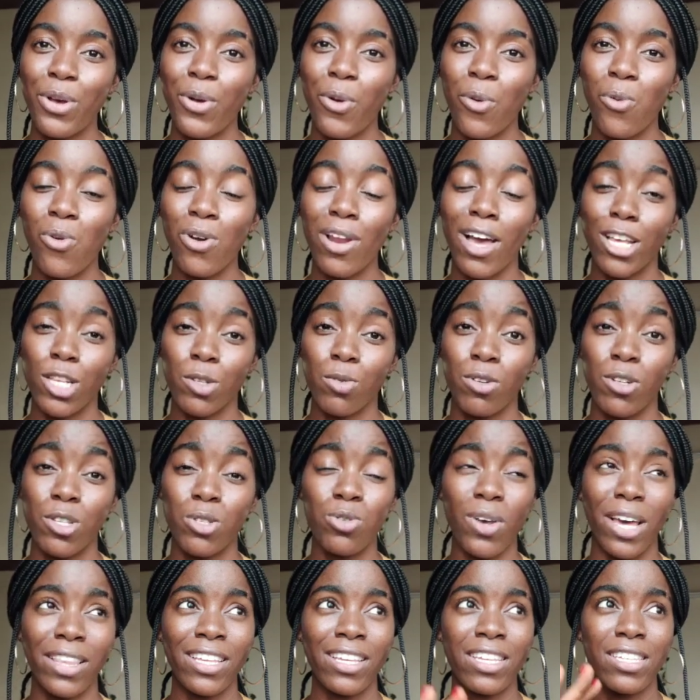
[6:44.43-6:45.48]
wool has won it.
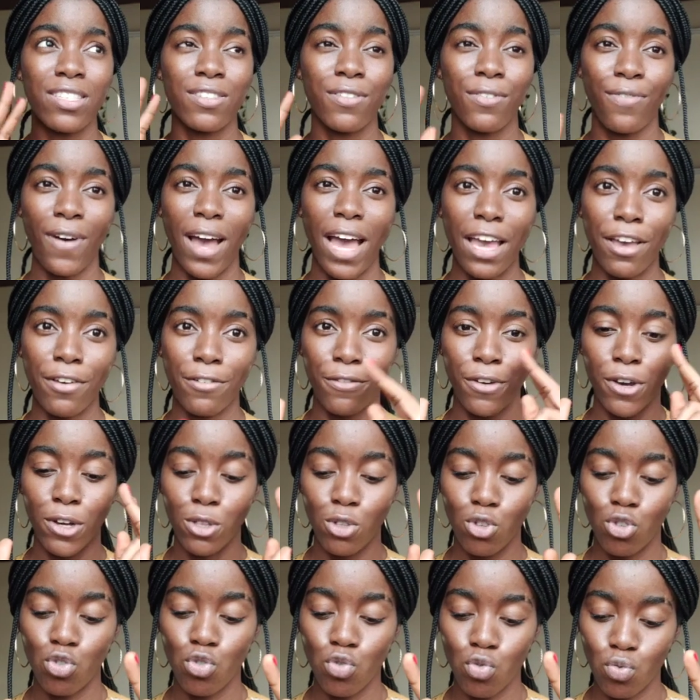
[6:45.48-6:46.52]
So I think it's
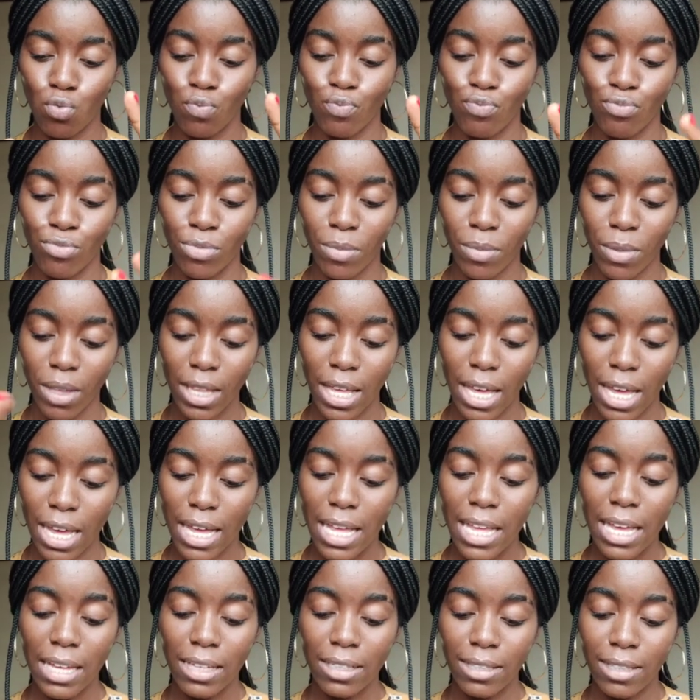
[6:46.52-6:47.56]
5-2. Yeah.
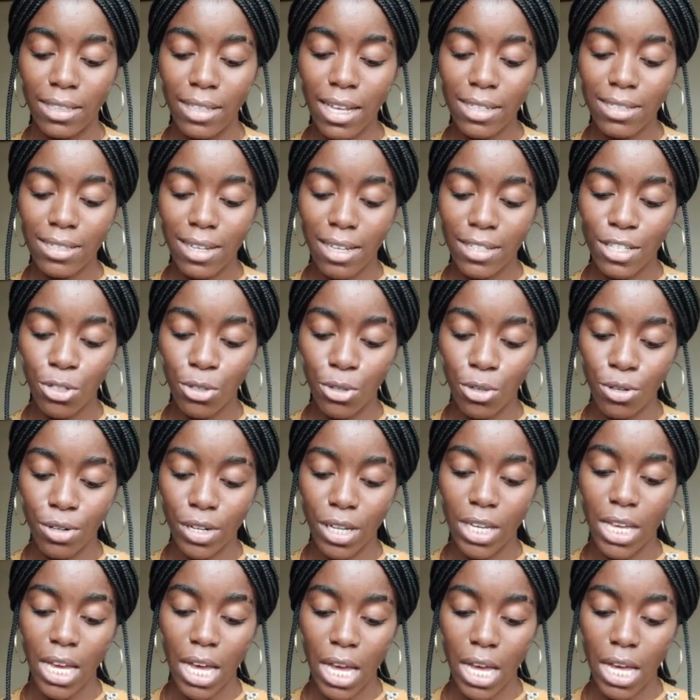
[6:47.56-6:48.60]
Next
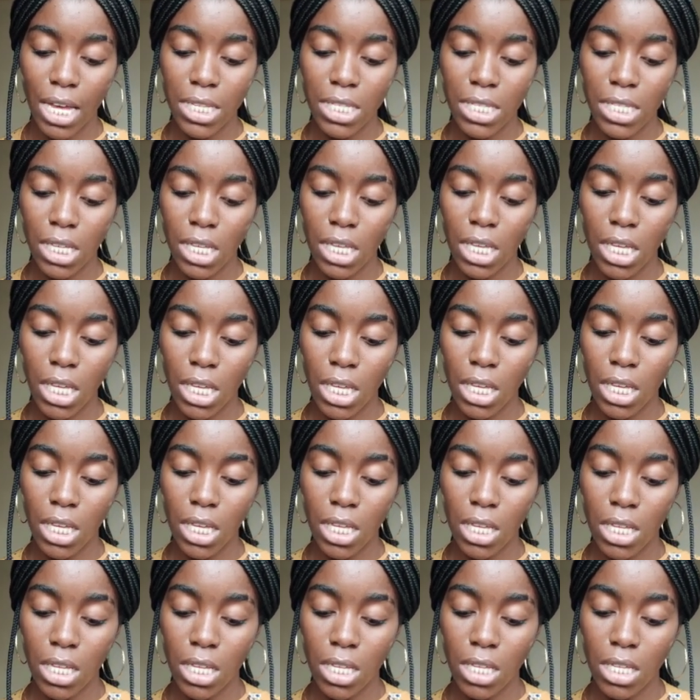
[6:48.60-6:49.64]
category, guys,
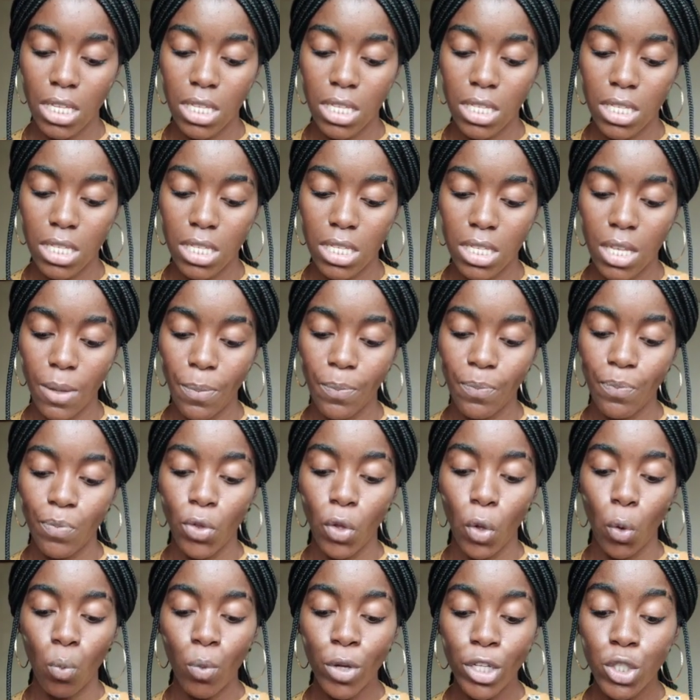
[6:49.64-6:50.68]
is
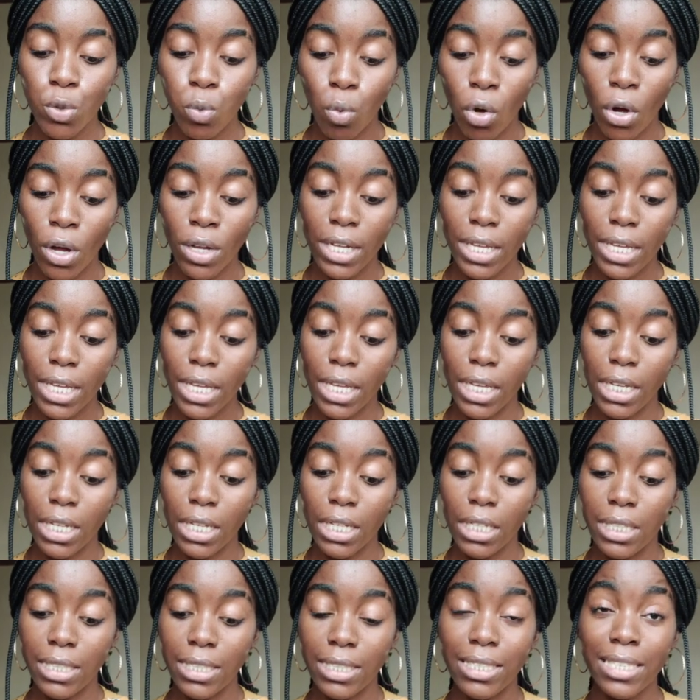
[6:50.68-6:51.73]
which one
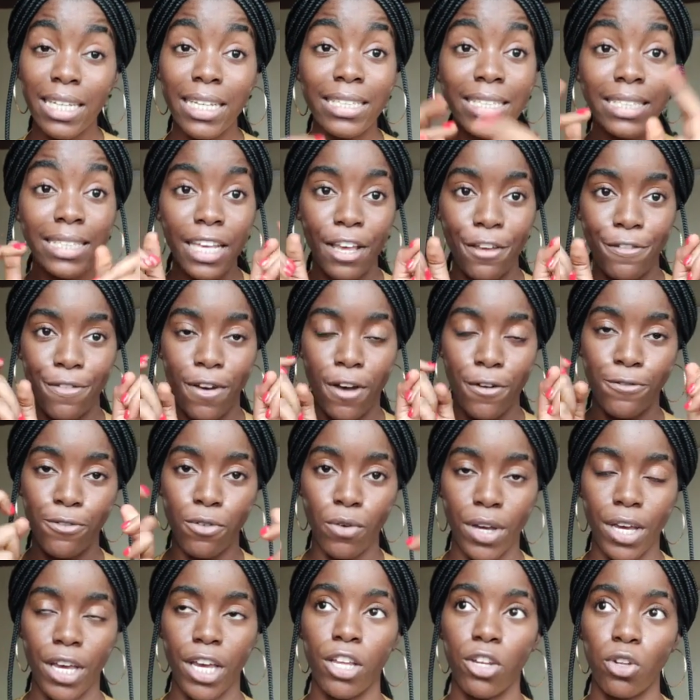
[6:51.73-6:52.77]
is safer
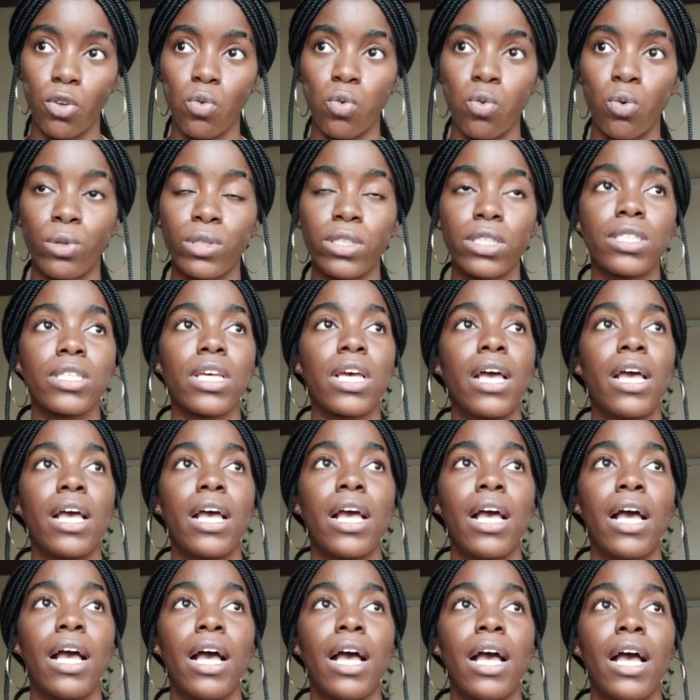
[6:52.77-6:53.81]
for hair, in quotes.
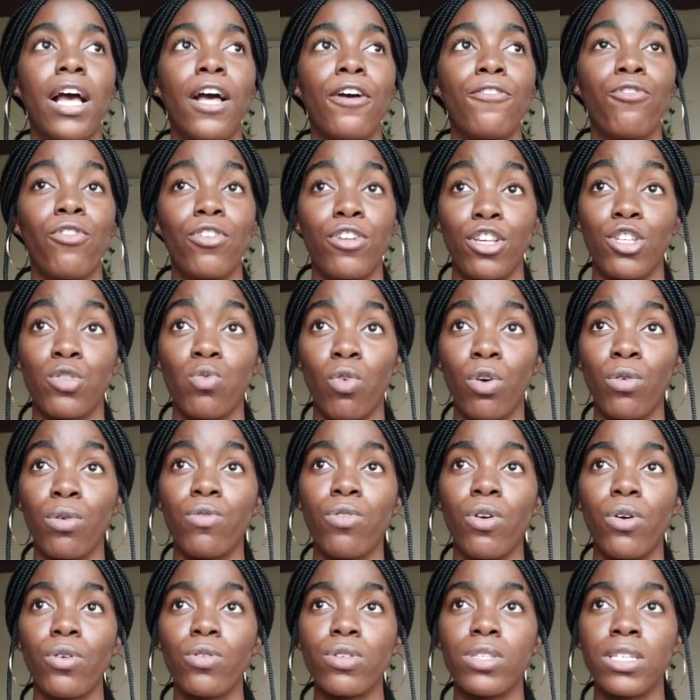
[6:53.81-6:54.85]
For this one, we've
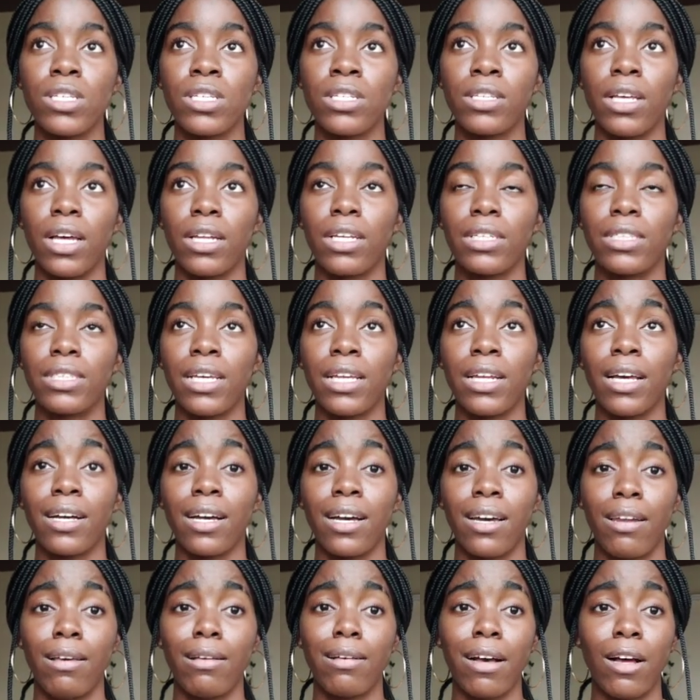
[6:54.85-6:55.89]
all seen that they said that
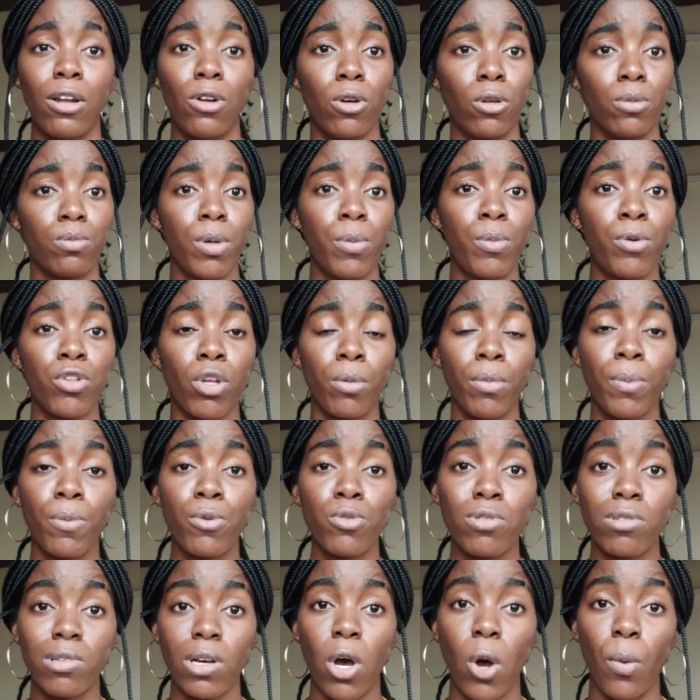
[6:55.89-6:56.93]
Kanekalon, some
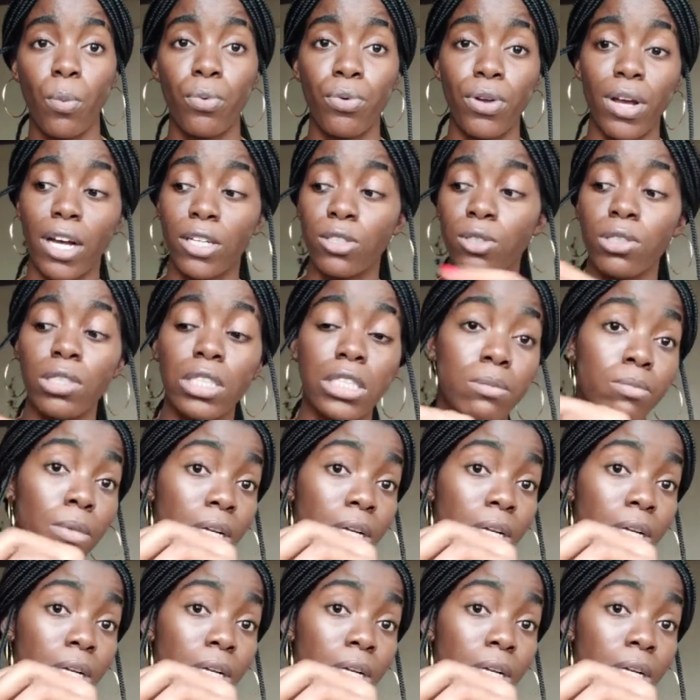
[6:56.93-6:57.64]
people's scalp reacts to this